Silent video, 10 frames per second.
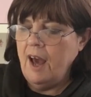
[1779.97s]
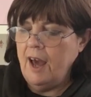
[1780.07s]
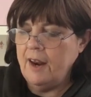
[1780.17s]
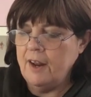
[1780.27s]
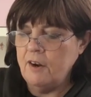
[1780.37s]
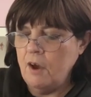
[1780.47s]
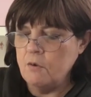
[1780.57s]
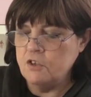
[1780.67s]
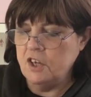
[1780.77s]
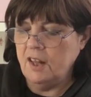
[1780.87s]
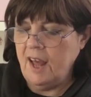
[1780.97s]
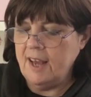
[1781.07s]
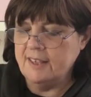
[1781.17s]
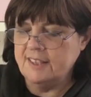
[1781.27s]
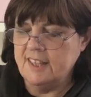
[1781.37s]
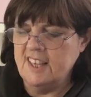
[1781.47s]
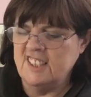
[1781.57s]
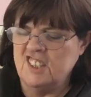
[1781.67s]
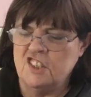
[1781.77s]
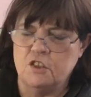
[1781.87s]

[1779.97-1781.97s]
and I know she likes this